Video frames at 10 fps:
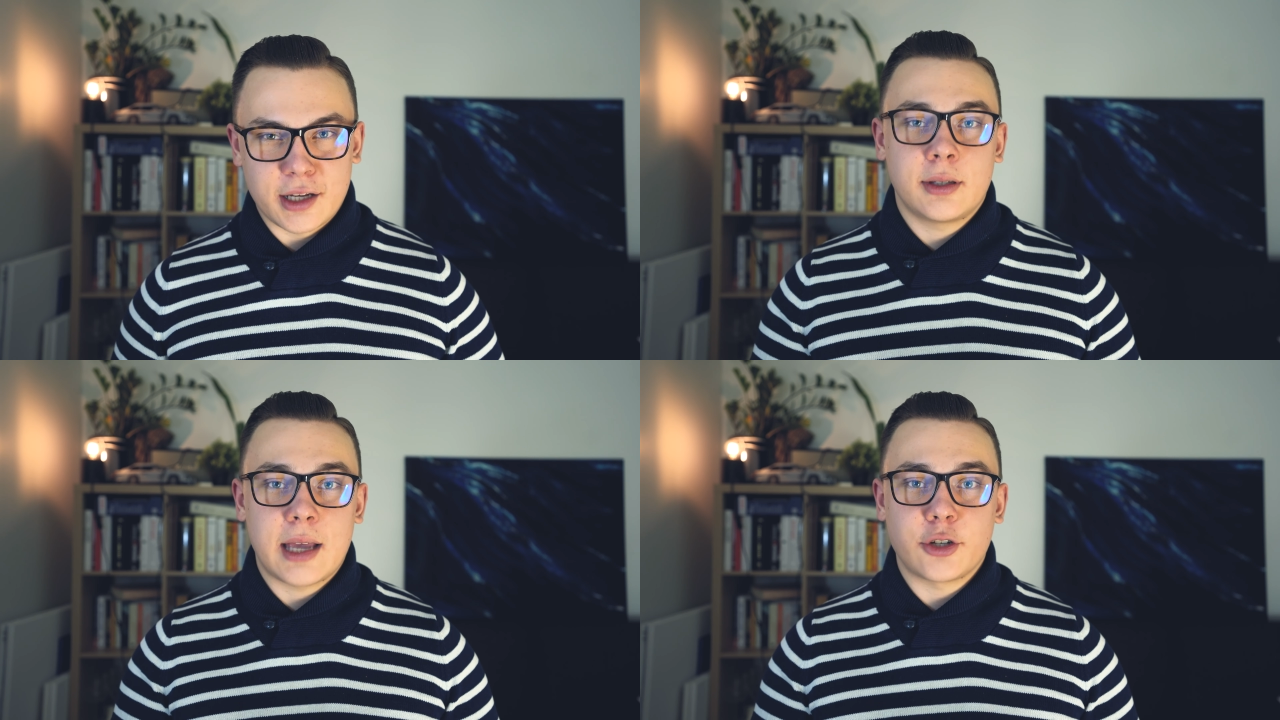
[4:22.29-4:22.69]

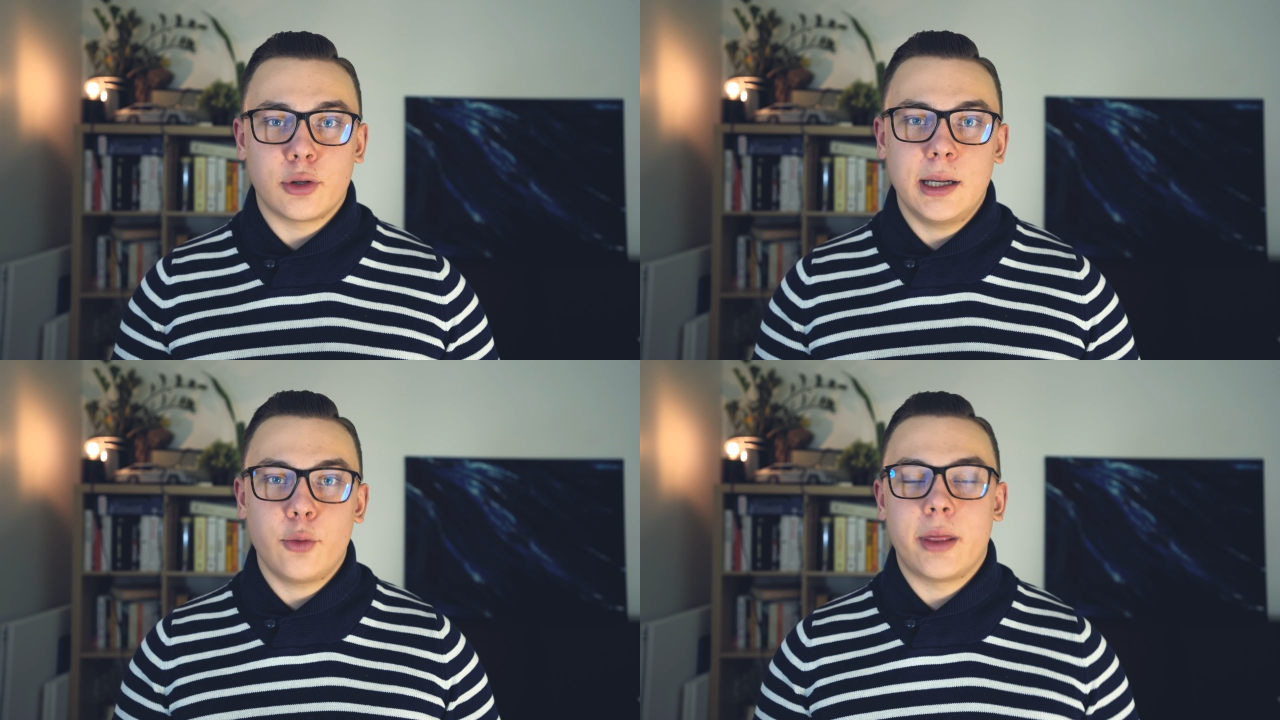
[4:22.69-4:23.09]

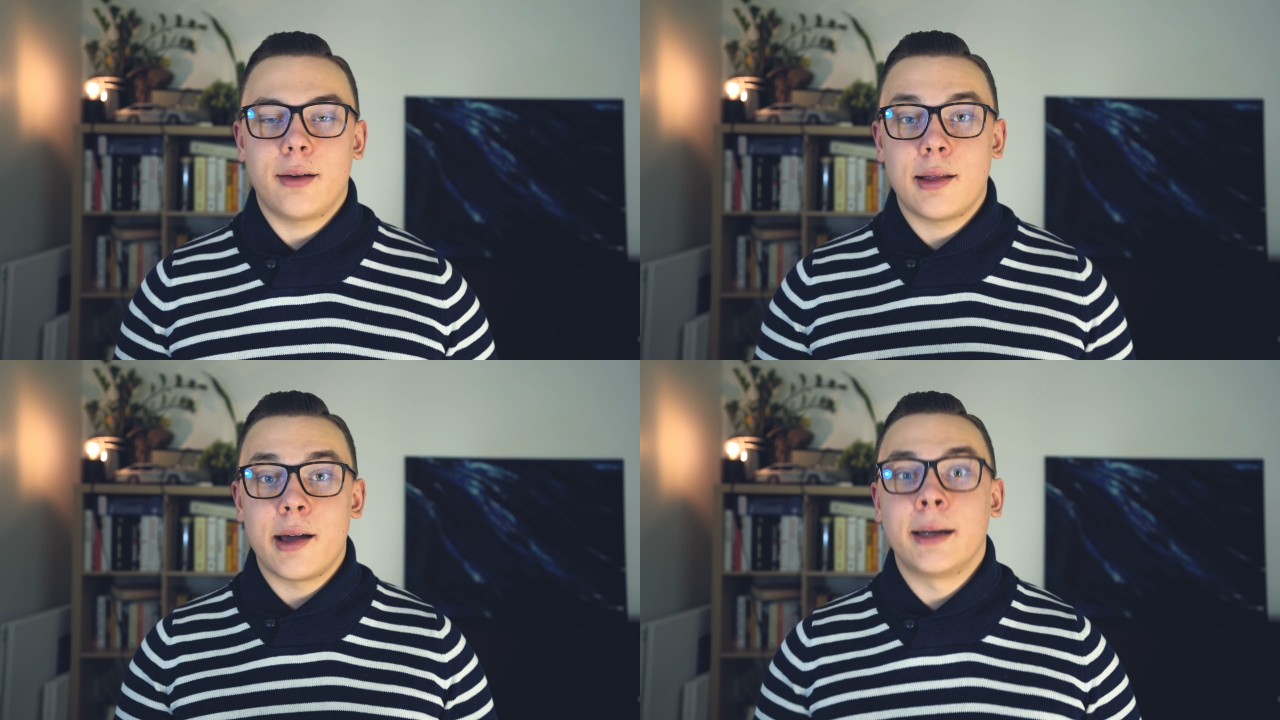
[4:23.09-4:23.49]
scheduling when
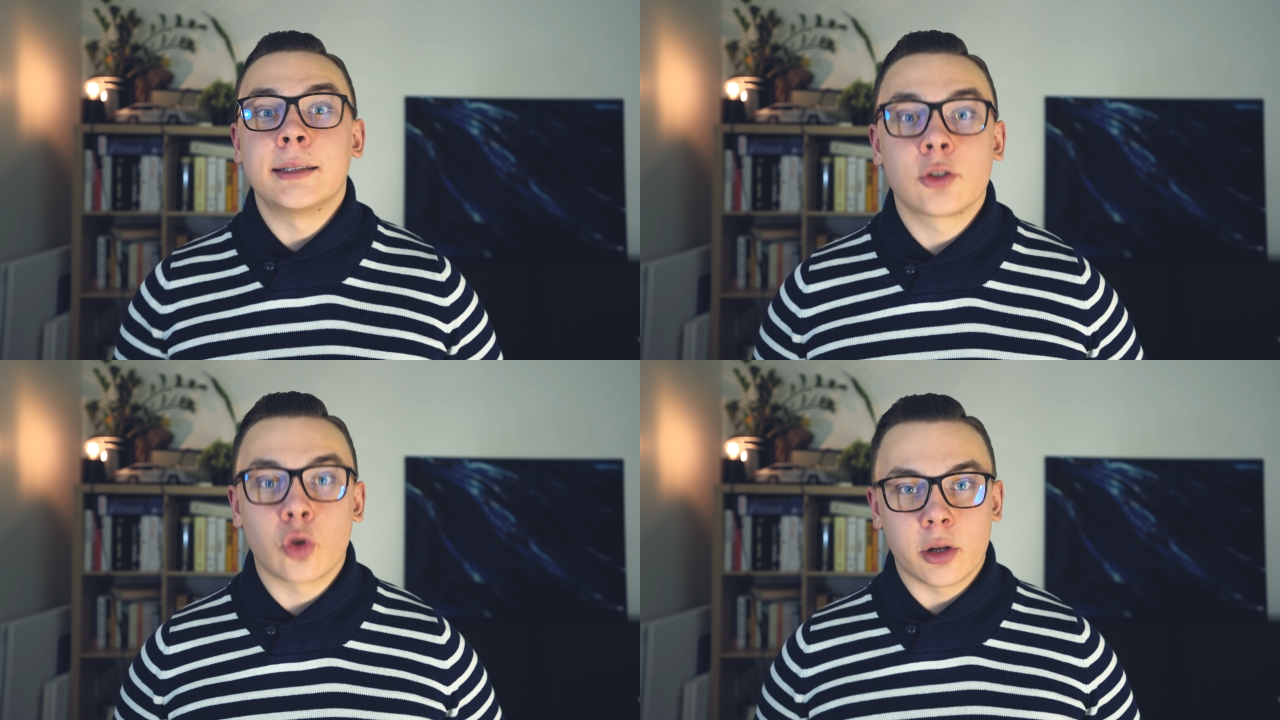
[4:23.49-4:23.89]
the client
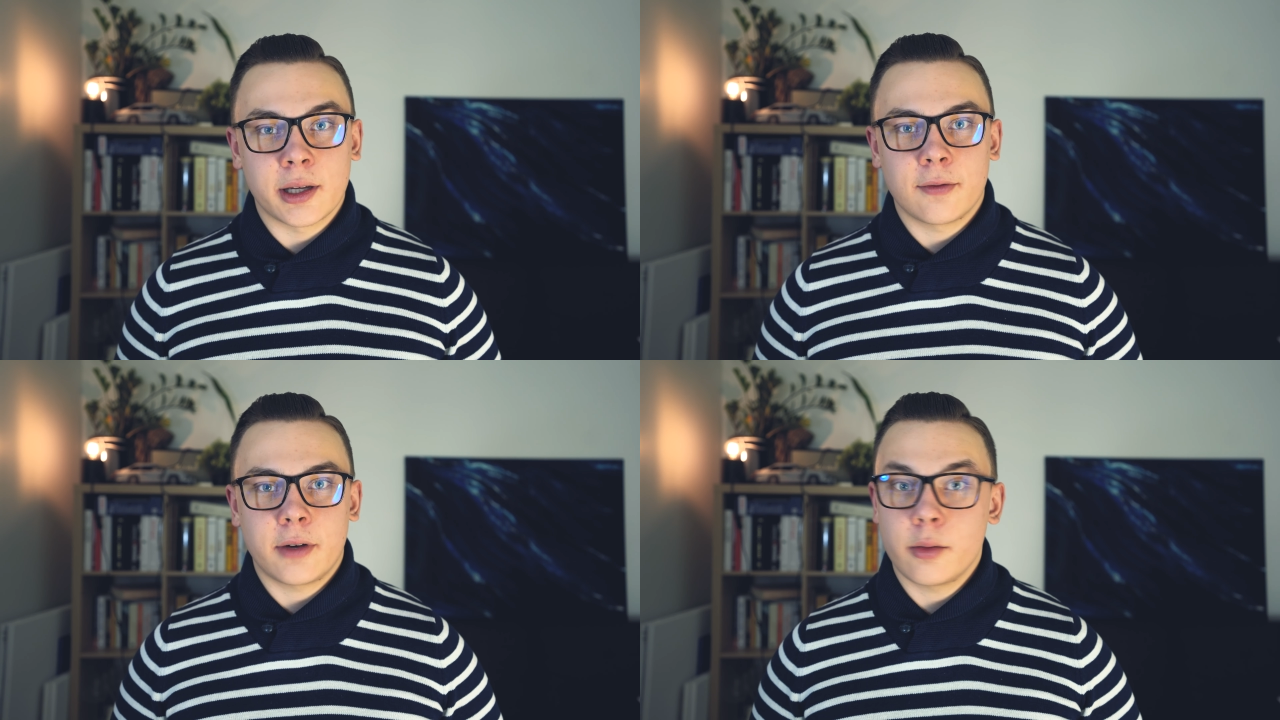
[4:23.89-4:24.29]
is
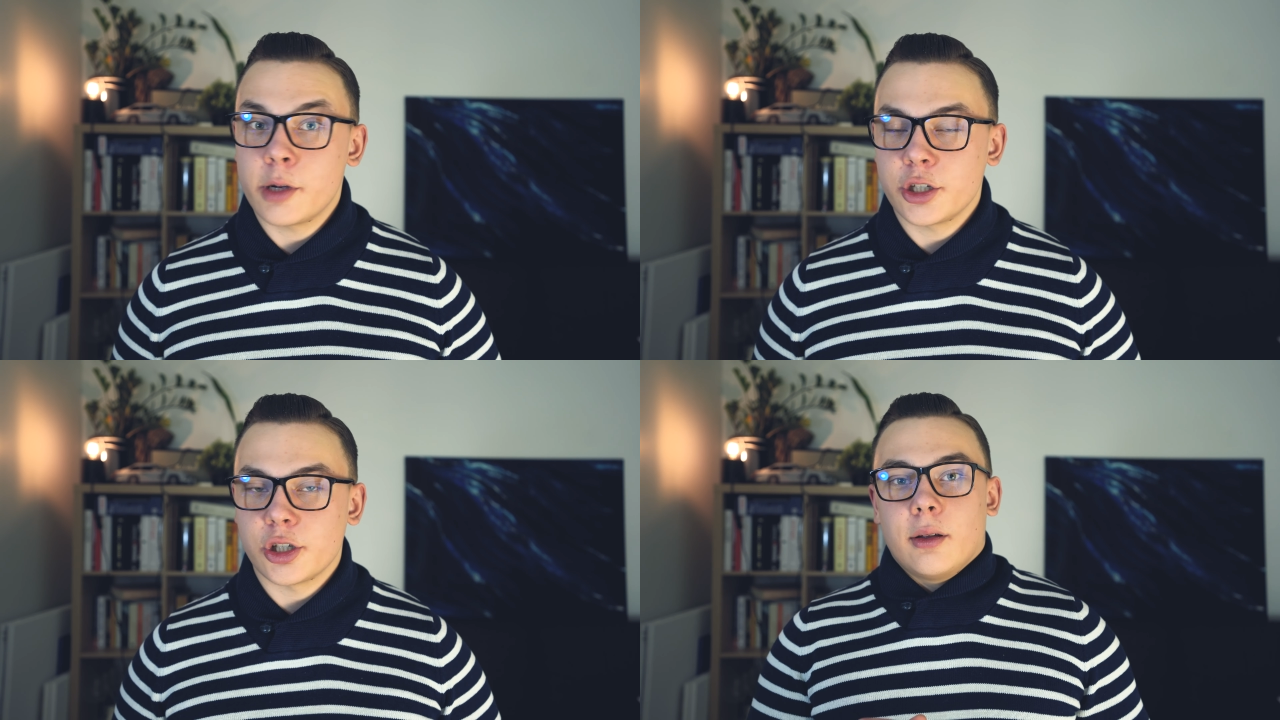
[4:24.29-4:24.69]
talking very much.